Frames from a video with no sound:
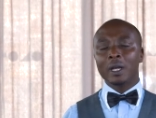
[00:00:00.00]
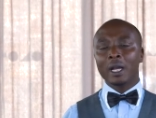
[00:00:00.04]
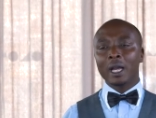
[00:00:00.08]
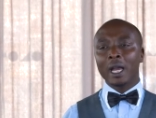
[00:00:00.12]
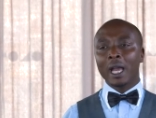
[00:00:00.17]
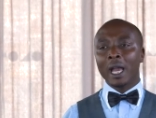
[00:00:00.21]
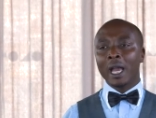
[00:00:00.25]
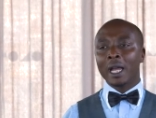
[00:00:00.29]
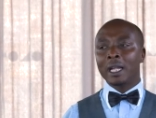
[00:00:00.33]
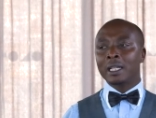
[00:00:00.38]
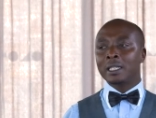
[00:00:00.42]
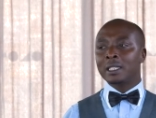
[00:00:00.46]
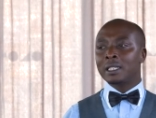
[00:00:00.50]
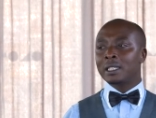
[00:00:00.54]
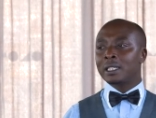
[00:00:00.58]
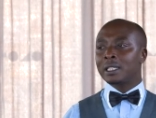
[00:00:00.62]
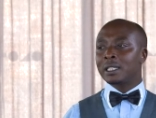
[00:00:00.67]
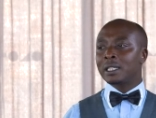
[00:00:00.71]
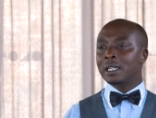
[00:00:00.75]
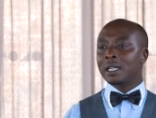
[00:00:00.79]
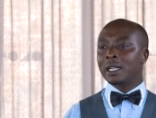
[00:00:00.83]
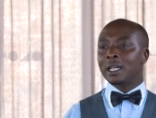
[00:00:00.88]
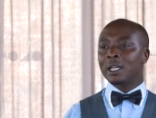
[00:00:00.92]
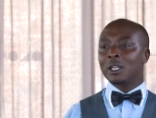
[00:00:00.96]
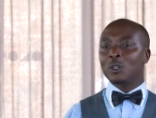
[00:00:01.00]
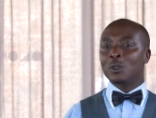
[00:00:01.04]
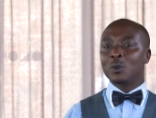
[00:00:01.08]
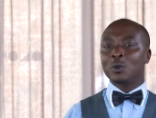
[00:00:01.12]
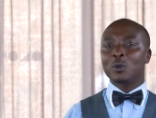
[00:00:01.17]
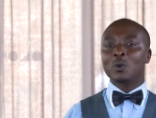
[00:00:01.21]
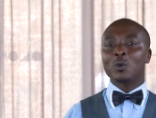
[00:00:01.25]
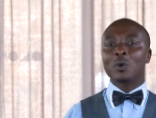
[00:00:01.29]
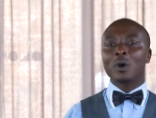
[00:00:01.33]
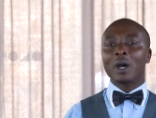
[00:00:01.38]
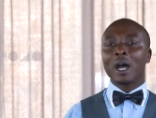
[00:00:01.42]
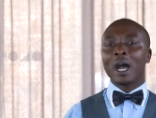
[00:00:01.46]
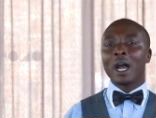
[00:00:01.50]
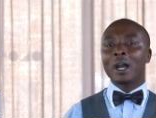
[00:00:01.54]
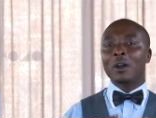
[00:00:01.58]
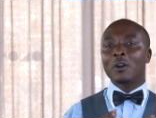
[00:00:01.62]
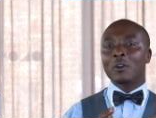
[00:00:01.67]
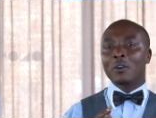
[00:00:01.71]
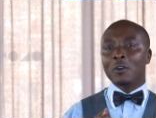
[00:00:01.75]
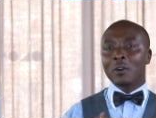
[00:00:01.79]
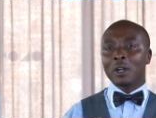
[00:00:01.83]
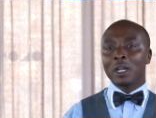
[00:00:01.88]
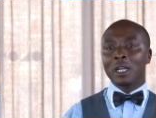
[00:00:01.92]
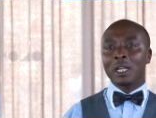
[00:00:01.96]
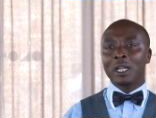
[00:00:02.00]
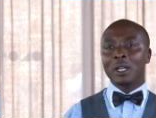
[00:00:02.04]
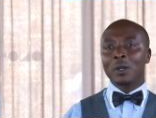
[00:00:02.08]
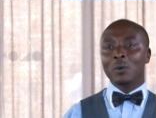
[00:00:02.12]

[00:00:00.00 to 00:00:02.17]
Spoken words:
and you agree